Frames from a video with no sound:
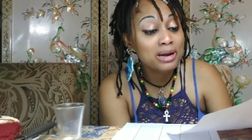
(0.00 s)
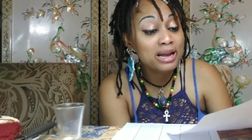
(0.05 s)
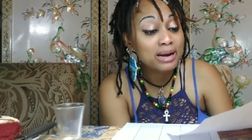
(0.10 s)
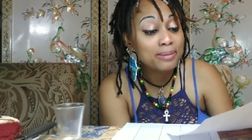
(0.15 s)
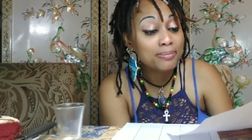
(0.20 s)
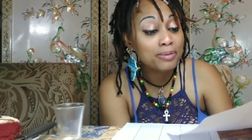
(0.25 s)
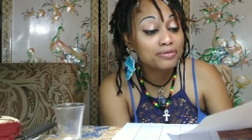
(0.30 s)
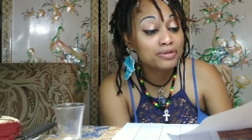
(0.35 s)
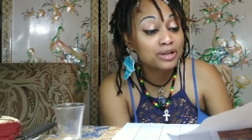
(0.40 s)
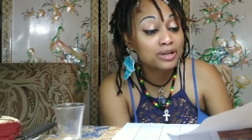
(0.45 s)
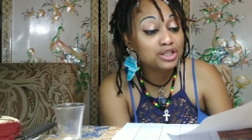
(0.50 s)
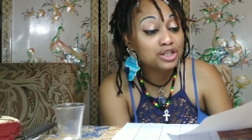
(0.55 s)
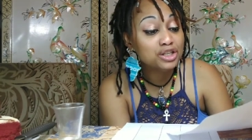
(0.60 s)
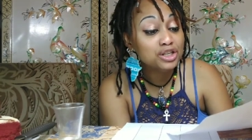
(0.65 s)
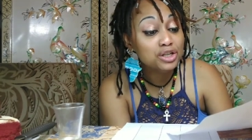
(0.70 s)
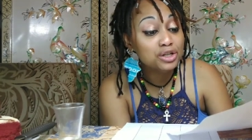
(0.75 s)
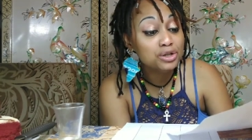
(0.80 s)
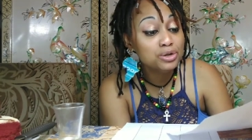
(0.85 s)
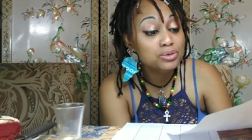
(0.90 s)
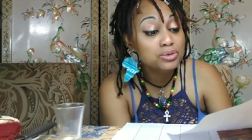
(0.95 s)
belated birthday
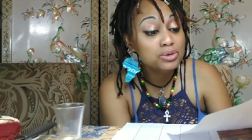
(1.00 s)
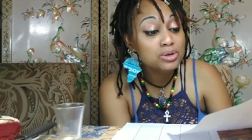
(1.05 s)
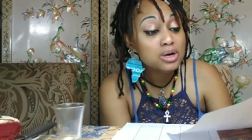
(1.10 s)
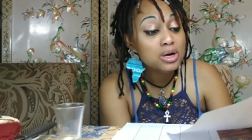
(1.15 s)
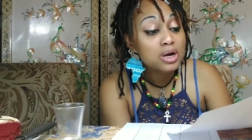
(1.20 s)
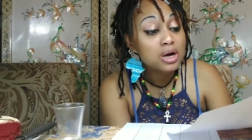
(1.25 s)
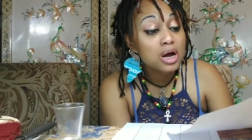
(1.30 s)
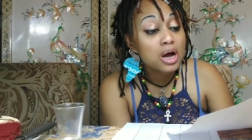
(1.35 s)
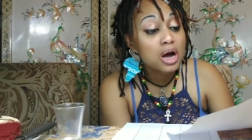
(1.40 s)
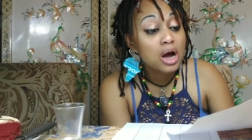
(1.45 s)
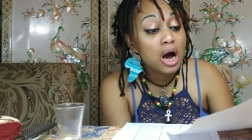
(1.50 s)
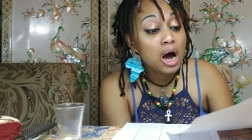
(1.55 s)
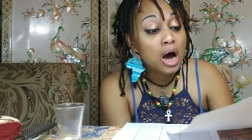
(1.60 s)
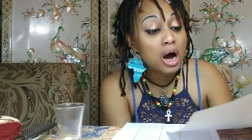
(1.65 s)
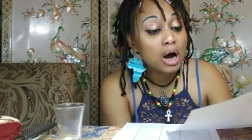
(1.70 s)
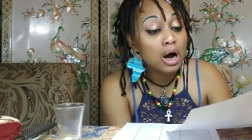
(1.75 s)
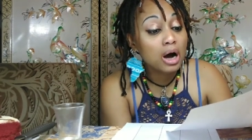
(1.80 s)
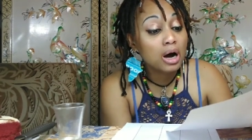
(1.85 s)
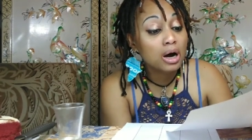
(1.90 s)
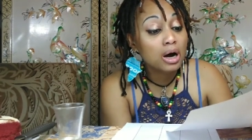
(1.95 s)
to you.
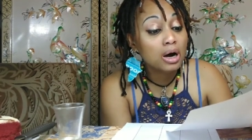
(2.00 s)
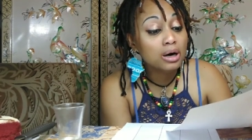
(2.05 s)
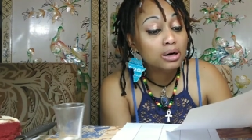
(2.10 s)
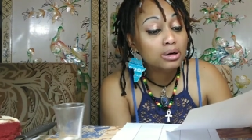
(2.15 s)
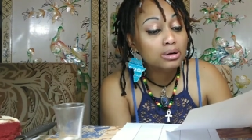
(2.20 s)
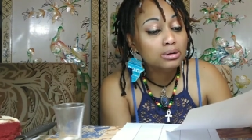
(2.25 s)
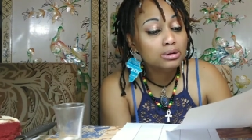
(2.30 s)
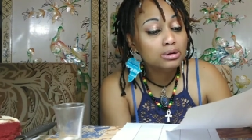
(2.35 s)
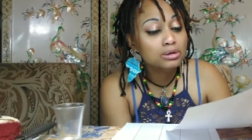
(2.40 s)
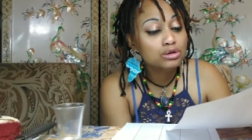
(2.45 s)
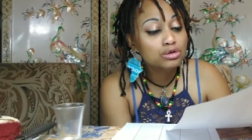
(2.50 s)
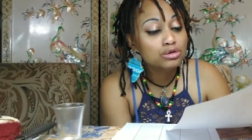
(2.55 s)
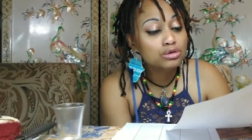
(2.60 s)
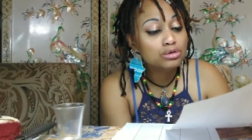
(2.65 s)
Uh,